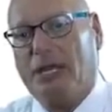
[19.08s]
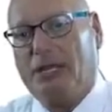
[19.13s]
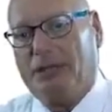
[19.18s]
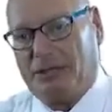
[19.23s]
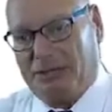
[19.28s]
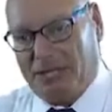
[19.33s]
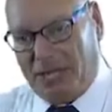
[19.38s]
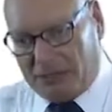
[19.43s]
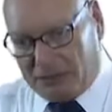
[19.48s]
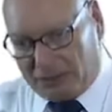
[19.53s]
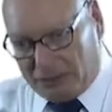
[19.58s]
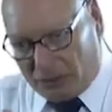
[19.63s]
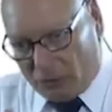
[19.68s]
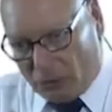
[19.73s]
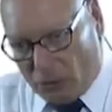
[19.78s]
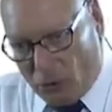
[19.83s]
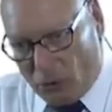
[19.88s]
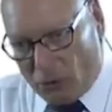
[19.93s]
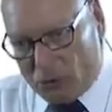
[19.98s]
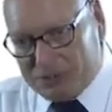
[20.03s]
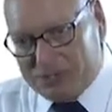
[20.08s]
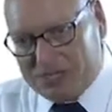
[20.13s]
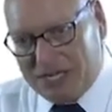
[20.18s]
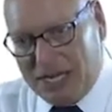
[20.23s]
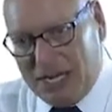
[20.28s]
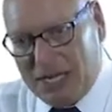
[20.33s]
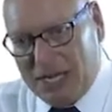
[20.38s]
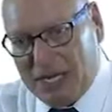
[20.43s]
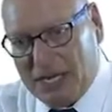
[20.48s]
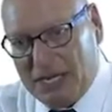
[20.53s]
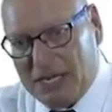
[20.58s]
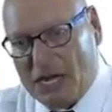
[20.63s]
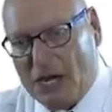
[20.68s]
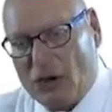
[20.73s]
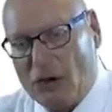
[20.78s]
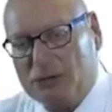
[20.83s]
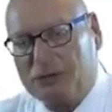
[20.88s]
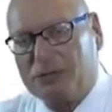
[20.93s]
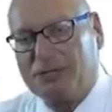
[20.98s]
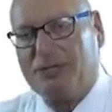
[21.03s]
that goes in and
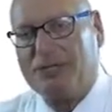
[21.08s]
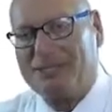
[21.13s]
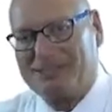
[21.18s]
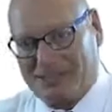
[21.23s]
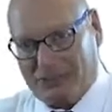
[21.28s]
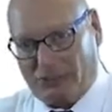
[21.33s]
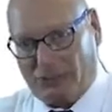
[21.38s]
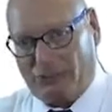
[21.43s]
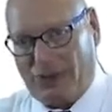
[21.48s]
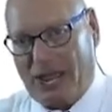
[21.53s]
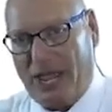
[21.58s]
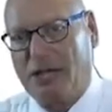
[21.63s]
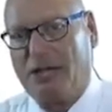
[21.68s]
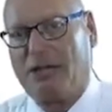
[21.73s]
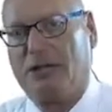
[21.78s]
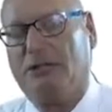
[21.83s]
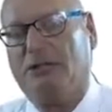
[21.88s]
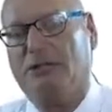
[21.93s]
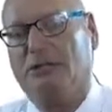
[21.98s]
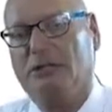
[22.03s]
out. It's the rack.